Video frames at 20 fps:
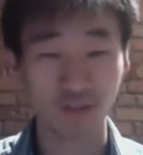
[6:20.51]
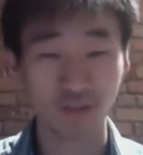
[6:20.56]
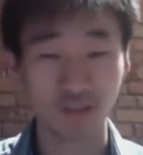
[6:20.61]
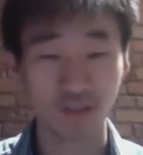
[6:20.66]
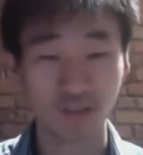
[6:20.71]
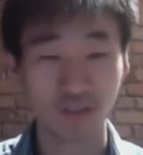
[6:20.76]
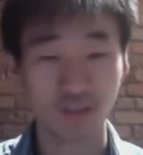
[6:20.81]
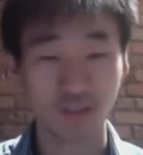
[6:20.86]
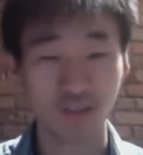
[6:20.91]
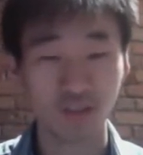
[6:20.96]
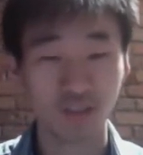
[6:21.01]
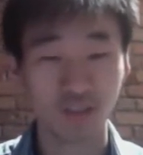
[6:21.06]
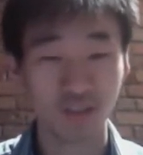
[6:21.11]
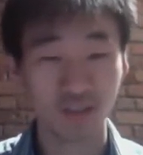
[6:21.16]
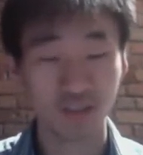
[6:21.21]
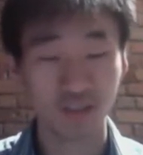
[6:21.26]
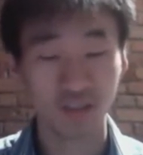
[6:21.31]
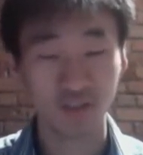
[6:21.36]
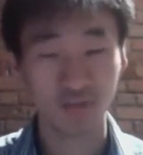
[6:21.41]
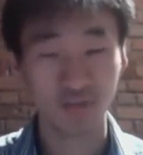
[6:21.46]
And
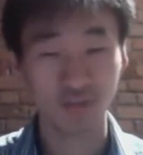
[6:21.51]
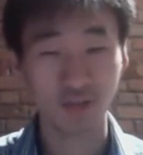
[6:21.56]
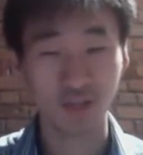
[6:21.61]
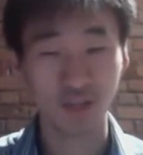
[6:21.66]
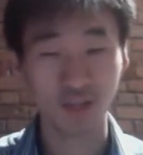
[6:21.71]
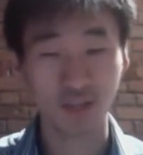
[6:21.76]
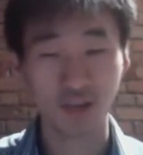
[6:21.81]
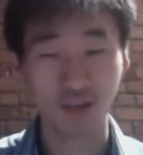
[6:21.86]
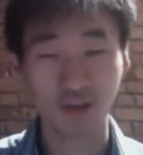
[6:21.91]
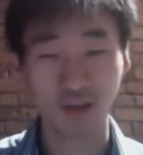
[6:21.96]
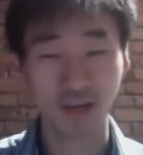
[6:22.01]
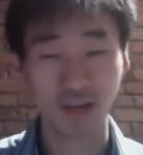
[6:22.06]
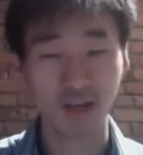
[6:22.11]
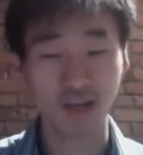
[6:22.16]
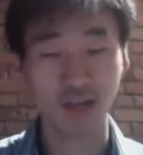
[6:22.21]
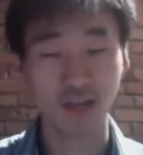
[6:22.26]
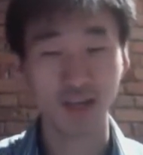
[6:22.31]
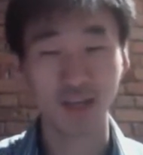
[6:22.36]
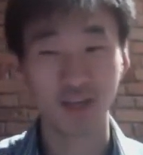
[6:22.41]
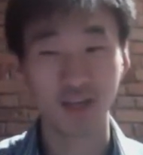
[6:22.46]
right now, I I,
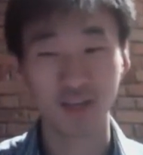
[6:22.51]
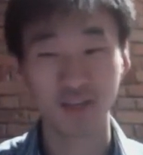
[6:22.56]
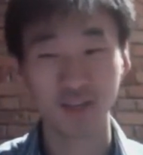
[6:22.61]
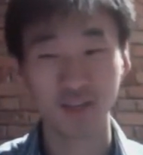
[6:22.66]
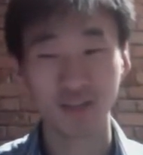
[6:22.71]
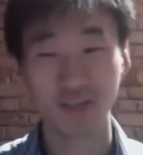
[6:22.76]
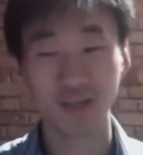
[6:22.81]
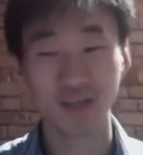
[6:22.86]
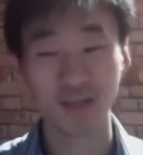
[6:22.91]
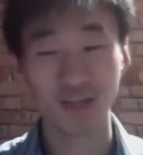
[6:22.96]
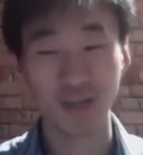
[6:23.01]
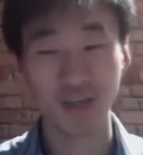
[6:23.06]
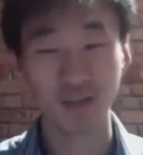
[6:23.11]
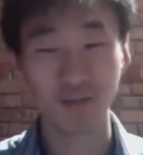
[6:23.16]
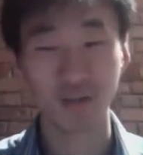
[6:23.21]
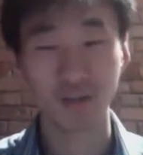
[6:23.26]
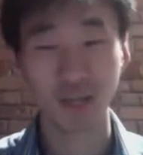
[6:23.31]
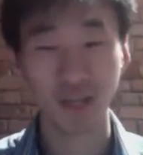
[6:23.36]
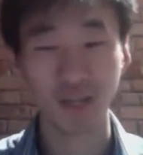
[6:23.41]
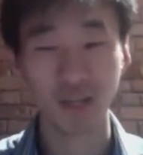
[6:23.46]
uh, I,
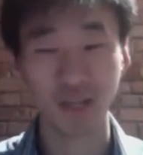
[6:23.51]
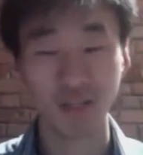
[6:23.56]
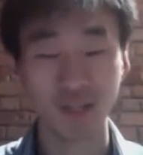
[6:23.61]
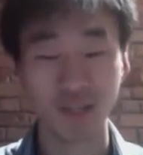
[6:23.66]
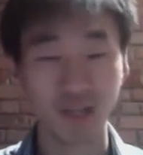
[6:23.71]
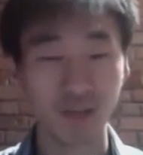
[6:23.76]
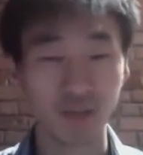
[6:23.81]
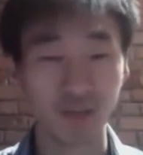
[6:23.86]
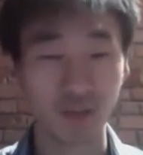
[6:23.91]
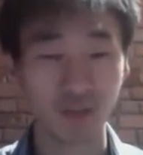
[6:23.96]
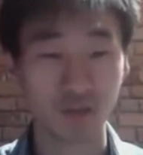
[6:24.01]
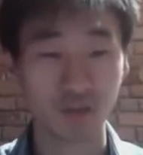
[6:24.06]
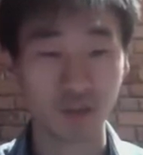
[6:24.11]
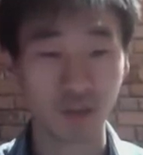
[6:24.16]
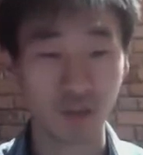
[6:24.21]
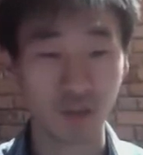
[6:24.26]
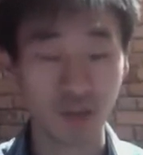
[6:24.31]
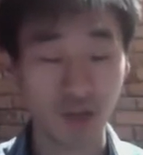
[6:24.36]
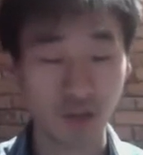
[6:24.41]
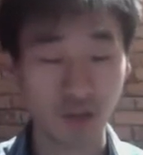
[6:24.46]
I guess I have to
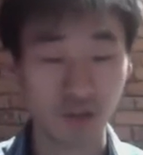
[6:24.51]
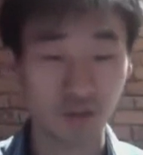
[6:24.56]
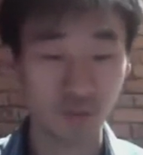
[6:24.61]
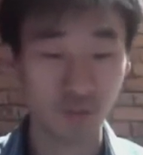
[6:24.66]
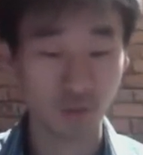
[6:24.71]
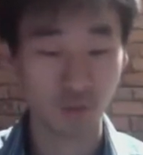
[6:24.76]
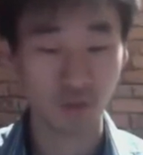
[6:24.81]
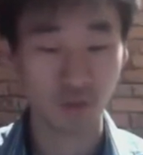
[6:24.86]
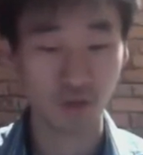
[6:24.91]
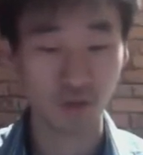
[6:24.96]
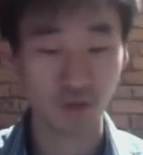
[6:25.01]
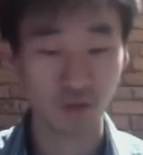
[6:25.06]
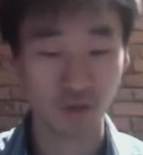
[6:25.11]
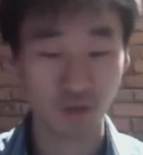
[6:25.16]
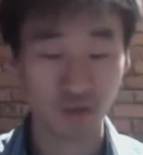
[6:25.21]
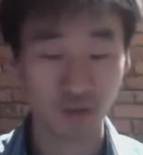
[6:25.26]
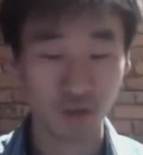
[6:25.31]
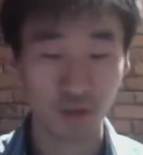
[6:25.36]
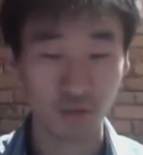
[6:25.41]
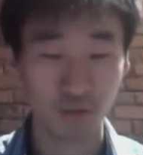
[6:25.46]
encounter more
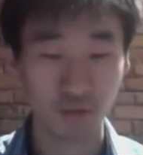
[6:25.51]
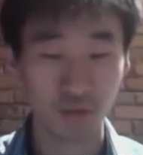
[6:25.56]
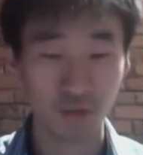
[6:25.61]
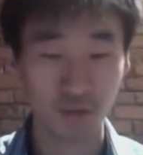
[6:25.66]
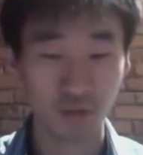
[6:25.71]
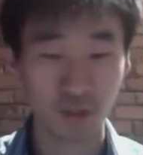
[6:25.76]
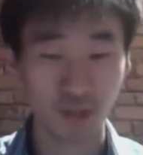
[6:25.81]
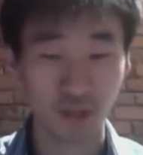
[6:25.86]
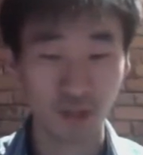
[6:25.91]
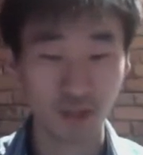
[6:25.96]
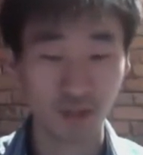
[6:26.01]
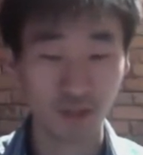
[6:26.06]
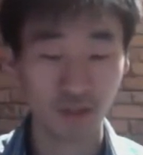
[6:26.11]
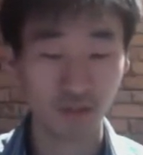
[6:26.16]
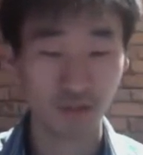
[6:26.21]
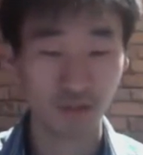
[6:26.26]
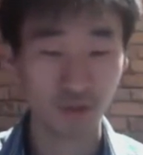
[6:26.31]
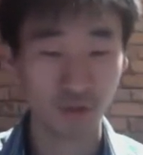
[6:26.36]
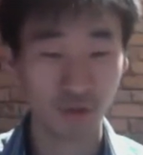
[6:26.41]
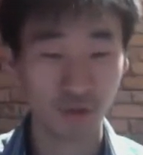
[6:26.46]
of those kind of different
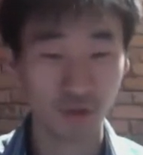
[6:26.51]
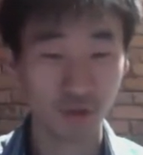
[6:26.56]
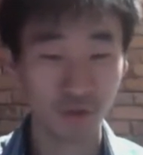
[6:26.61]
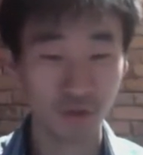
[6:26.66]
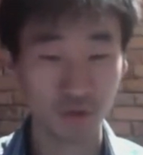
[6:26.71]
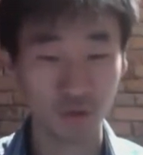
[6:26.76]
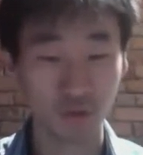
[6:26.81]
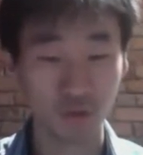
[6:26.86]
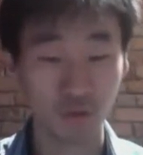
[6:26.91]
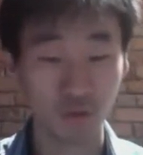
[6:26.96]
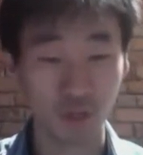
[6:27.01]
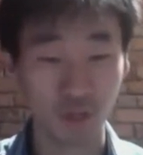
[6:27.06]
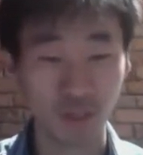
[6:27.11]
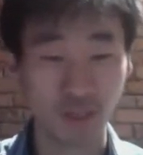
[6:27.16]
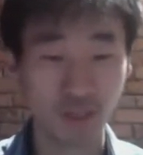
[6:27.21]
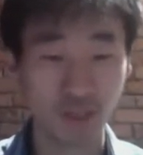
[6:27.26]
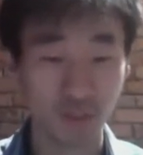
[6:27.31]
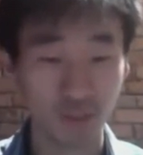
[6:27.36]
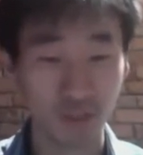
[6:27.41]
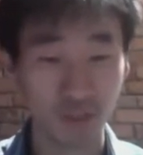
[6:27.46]
cultures, the way they
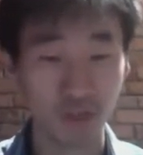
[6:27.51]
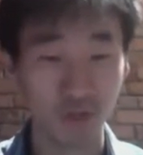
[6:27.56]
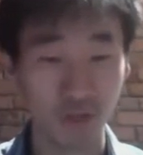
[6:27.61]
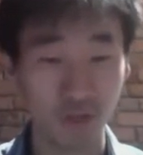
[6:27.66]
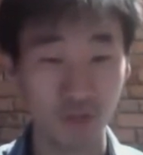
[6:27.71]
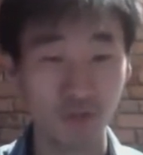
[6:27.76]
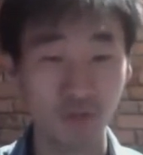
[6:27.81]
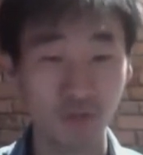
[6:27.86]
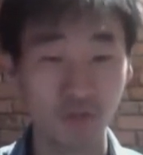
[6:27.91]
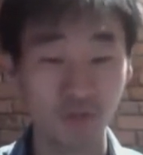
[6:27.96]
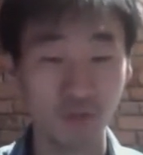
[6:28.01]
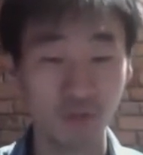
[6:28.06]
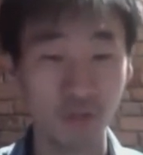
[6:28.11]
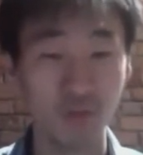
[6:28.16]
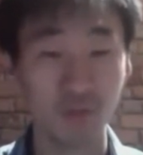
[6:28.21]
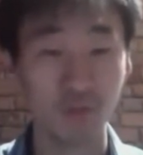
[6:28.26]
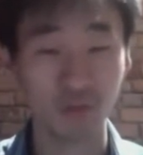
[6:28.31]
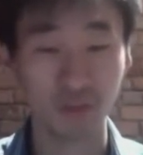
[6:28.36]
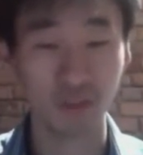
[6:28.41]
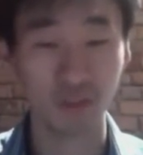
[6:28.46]
speak, to even be able to
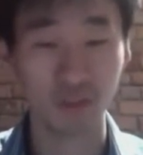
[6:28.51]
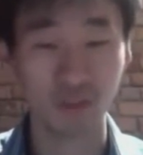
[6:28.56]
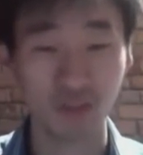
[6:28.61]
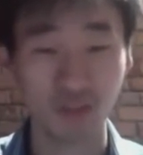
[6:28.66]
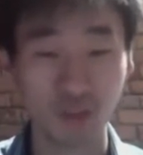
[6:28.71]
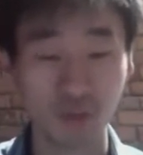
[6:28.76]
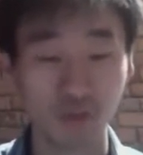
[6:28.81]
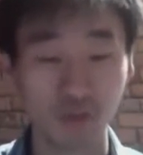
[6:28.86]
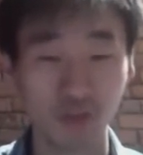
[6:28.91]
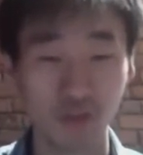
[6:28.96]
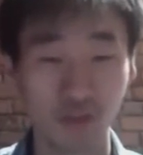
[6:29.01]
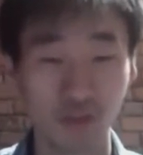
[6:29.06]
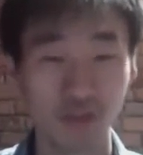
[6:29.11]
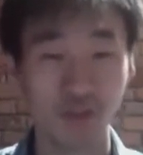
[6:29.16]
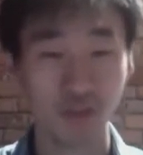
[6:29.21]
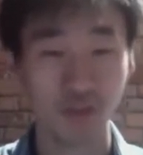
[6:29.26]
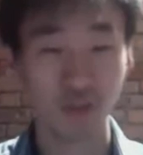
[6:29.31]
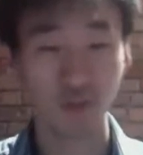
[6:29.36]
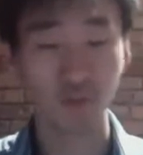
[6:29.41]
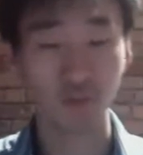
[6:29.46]
distinguish
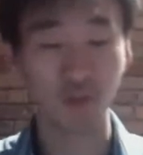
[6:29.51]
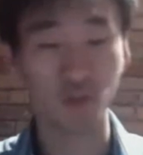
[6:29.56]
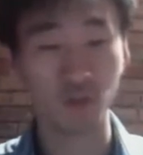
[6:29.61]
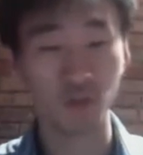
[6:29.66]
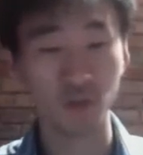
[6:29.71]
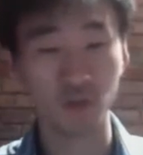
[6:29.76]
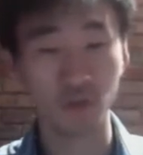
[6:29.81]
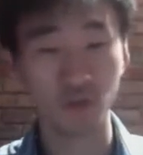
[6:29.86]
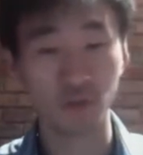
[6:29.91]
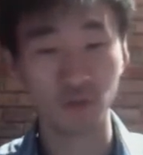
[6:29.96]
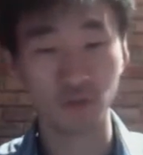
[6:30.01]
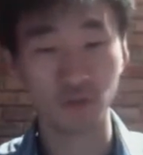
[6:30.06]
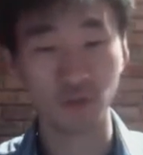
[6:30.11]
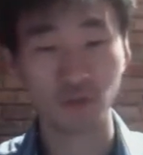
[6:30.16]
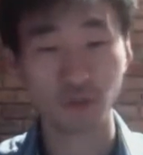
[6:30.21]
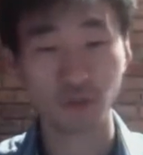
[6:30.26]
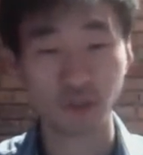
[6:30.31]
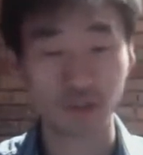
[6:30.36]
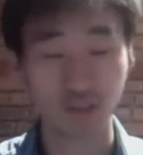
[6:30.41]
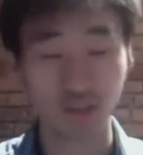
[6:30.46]
between the two. So
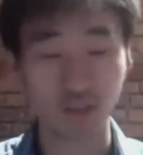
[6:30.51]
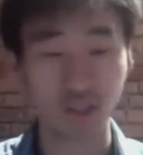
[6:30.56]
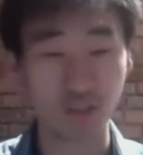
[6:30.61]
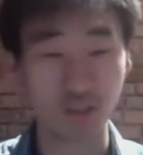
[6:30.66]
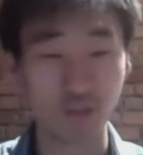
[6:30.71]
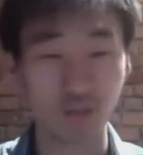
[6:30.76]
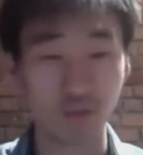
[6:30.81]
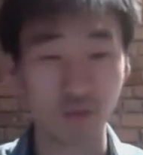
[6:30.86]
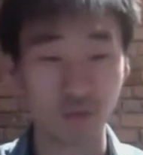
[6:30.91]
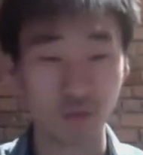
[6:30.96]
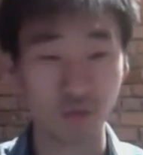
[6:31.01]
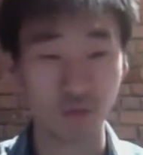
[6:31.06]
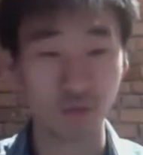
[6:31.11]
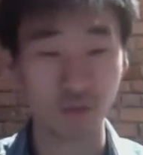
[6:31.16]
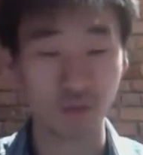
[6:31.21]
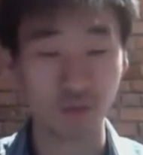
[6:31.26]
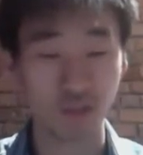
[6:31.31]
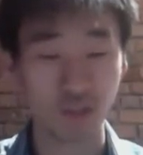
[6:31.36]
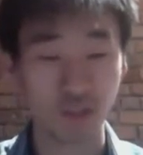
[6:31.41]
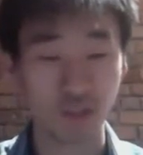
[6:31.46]
because it's gonna be rude
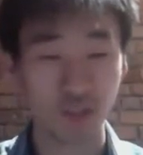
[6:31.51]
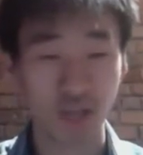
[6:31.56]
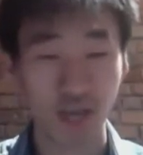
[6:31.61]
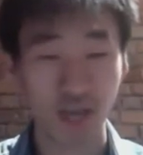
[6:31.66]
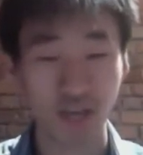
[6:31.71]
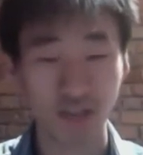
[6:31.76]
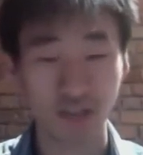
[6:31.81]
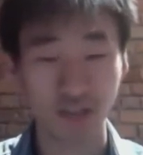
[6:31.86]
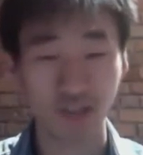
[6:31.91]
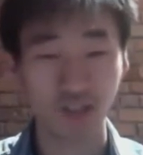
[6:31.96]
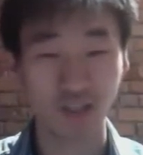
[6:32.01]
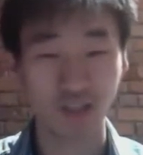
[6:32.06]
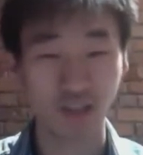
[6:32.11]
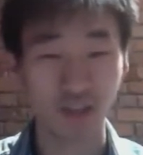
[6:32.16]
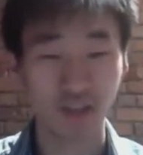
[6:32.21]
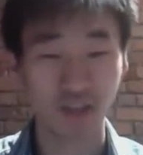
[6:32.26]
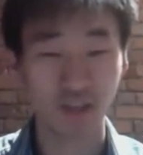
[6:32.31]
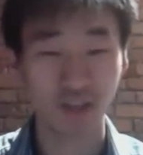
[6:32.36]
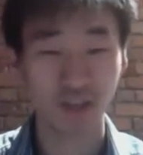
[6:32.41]
asking like,